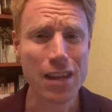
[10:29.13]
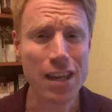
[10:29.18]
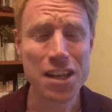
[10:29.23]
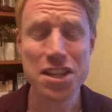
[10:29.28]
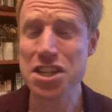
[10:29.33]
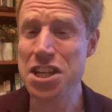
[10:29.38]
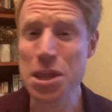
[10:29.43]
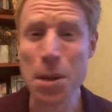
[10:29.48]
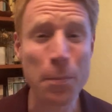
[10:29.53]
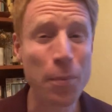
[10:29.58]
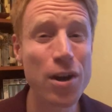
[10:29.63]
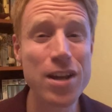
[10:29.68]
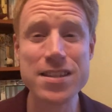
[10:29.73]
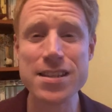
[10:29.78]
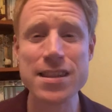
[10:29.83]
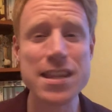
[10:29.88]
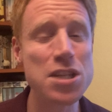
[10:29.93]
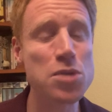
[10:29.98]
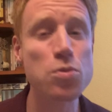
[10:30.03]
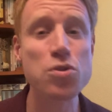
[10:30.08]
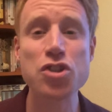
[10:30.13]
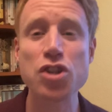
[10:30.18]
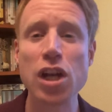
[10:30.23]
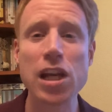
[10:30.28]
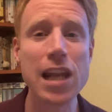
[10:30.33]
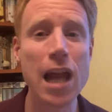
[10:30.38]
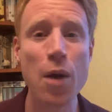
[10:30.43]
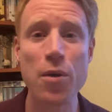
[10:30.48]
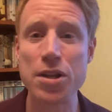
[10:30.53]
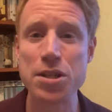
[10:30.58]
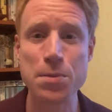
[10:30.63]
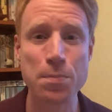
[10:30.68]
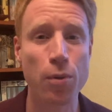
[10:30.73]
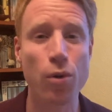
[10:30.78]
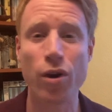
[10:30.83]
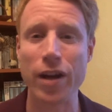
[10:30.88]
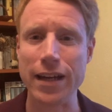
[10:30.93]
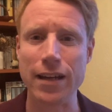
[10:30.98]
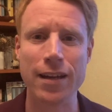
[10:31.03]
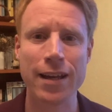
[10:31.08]
You see, the prison, this was the lowest
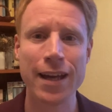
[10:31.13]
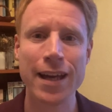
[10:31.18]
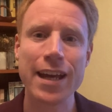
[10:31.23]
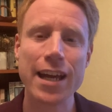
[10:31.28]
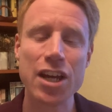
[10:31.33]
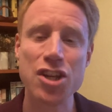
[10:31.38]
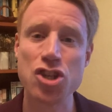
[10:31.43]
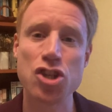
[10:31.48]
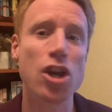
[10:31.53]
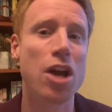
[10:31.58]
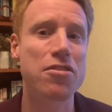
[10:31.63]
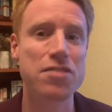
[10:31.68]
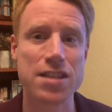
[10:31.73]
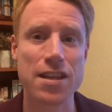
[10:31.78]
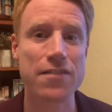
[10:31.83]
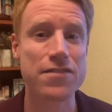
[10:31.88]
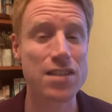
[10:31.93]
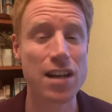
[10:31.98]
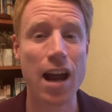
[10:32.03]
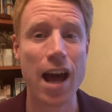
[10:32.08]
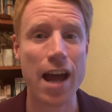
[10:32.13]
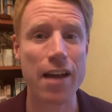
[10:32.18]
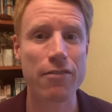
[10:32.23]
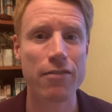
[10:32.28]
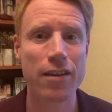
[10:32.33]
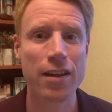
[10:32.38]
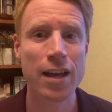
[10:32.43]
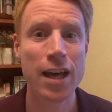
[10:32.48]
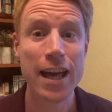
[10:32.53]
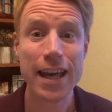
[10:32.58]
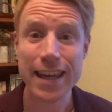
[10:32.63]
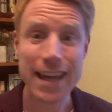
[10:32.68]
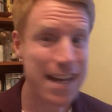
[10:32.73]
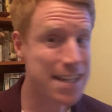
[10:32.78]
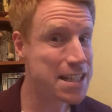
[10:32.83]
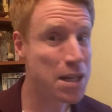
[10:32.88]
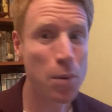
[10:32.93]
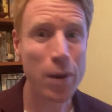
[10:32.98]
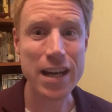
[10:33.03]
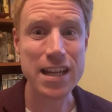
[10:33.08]
point in Joseph's life.
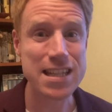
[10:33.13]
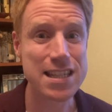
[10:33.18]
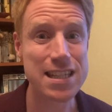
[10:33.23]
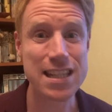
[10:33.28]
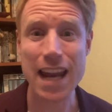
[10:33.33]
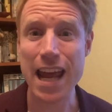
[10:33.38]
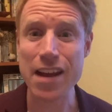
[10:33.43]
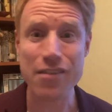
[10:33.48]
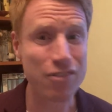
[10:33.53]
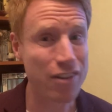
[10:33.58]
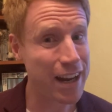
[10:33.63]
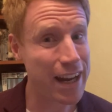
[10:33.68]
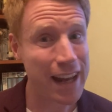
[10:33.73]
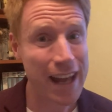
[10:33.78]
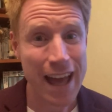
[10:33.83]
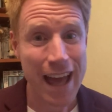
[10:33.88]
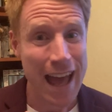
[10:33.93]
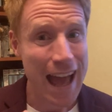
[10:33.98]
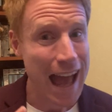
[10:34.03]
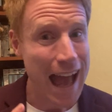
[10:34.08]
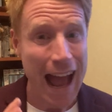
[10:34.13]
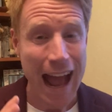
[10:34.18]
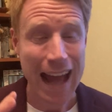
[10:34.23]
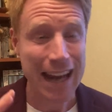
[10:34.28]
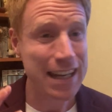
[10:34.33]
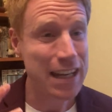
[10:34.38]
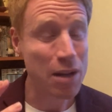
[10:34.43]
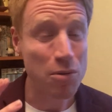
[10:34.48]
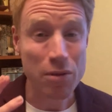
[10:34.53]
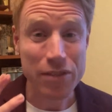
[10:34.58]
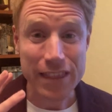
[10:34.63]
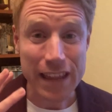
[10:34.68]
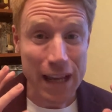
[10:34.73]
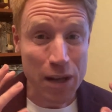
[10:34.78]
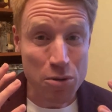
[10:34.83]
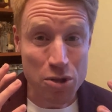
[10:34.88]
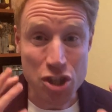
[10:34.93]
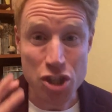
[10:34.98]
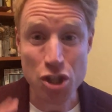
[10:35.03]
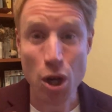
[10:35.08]
Yes, he went into slavery and it, he
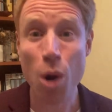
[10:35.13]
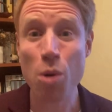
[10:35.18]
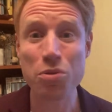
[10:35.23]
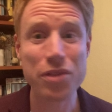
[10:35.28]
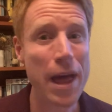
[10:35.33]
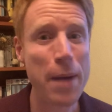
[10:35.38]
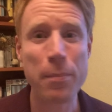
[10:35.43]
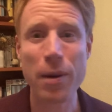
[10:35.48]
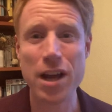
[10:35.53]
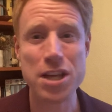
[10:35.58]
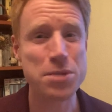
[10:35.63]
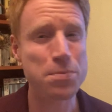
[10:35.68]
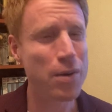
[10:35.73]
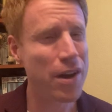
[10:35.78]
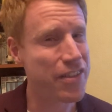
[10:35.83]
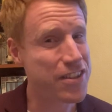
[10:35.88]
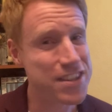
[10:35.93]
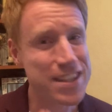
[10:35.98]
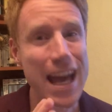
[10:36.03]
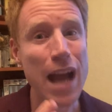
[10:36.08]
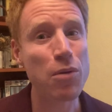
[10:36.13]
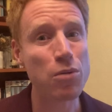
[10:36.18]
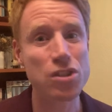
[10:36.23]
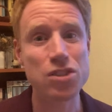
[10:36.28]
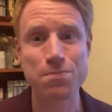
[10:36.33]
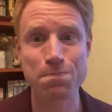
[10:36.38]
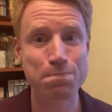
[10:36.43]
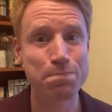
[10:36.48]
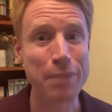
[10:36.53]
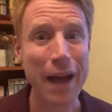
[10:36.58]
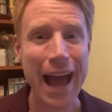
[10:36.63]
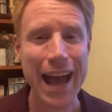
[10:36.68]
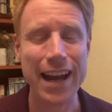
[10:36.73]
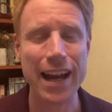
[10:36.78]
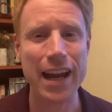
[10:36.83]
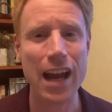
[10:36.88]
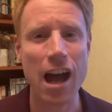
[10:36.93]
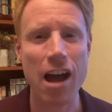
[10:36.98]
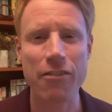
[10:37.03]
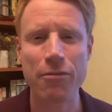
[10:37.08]
was sold there by his brothers. That was bad
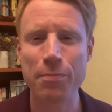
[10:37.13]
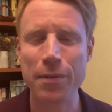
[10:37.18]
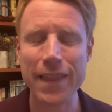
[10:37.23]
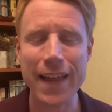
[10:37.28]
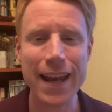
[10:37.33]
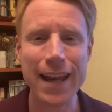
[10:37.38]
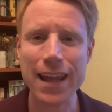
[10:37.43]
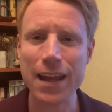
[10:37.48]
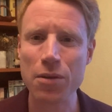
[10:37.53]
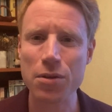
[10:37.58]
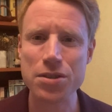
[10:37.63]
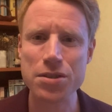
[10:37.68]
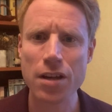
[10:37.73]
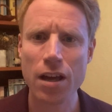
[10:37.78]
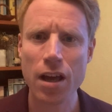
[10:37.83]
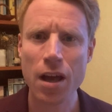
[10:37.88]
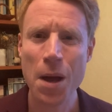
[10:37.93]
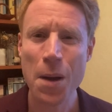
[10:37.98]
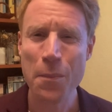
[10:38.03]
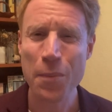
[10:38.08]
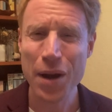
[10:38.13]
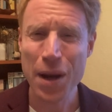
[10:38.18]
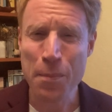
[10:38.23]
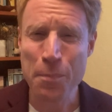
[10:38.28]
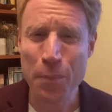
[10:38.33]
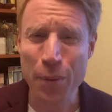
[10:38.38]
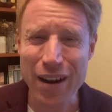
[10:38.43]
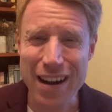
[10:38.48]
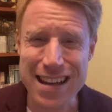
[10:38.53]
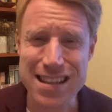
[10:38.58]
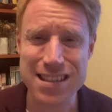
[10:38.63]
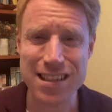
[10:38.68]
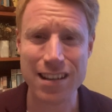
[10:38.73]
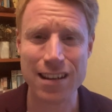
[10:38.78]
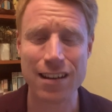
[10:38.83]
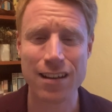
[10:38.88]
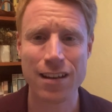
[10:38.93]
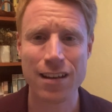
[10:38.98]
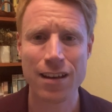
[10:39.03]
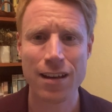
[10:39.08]
enough. But then he was put in
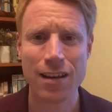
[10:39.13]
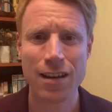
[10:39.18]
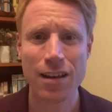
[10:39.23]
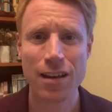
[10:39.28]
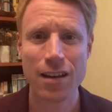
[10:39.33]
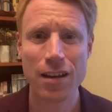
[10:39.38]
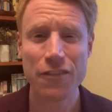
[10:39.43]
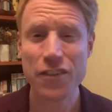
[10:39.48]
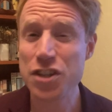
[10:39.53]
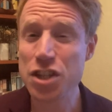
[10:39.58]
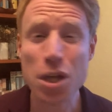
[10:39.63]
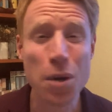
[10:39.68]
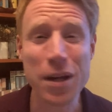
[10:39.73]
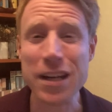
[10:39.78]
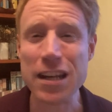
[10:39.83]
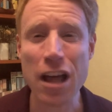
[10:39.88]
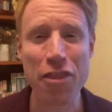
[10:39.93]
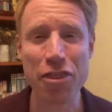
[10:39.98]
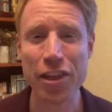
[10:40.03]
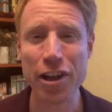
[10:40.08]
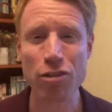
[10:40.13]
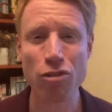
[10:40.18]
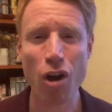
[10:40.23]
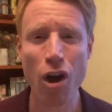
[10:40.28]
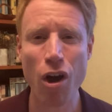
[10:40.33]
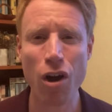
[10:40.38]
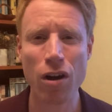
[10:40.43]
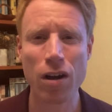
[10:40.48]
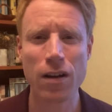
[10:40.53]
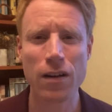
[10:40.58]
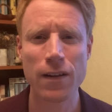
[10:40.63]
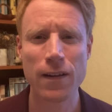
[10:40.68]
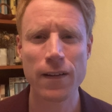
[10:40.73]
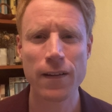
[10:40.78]
prison for doing nothing wrong.